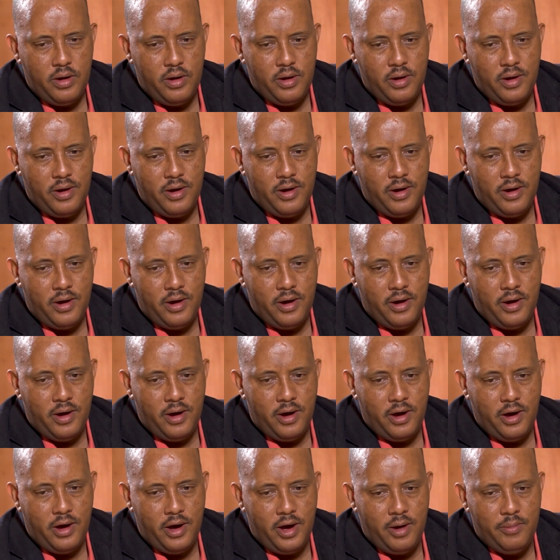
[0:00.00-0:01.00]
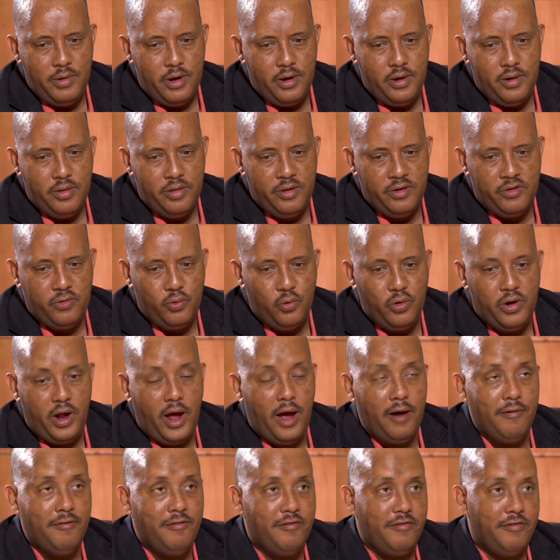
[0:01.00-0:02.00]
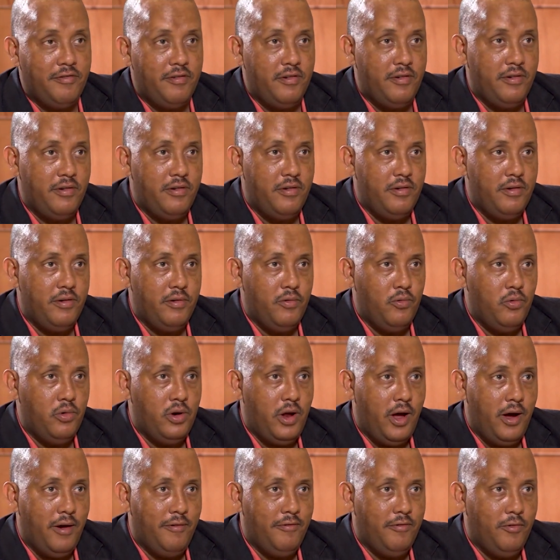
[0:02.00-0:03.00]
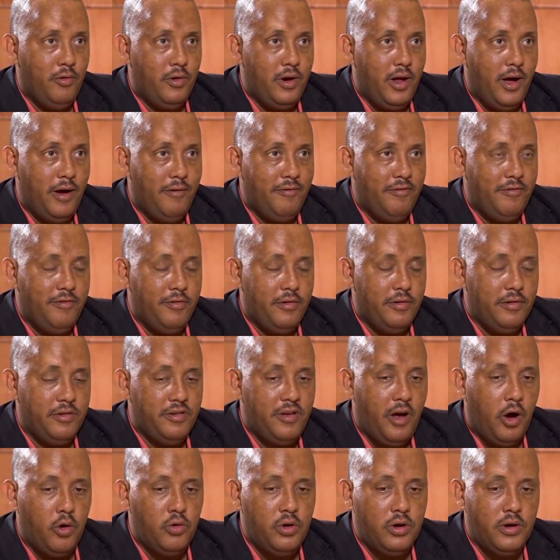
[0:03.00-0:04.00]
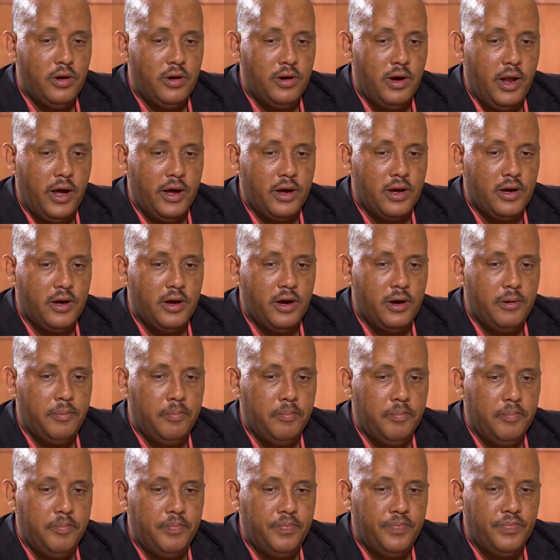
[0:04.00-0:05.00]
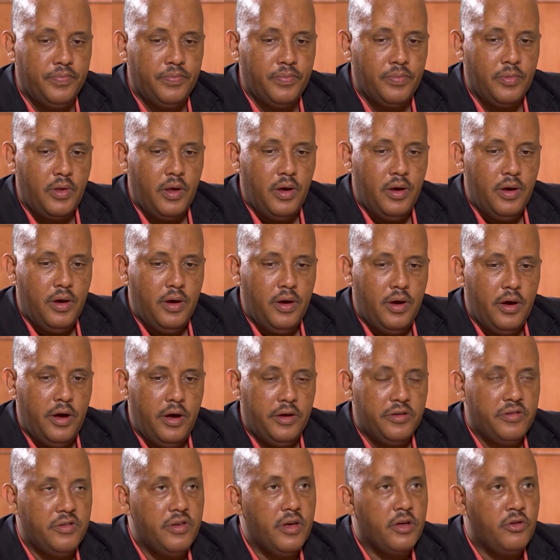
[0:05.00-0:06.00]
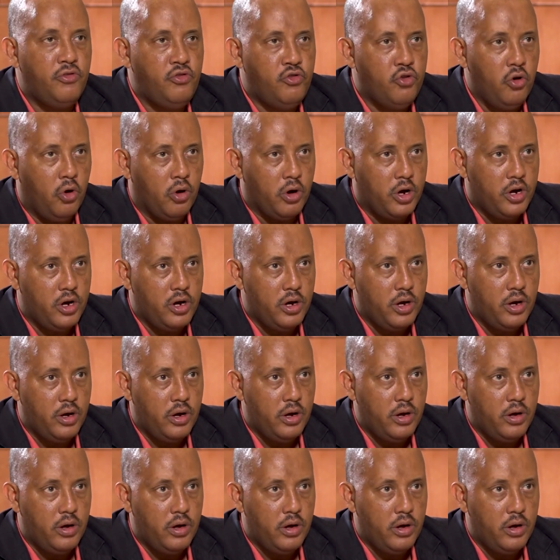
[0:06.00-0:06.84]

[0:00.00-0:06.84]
Mm. I mean, this would have would have would have uh, sounded like um, a sick joke.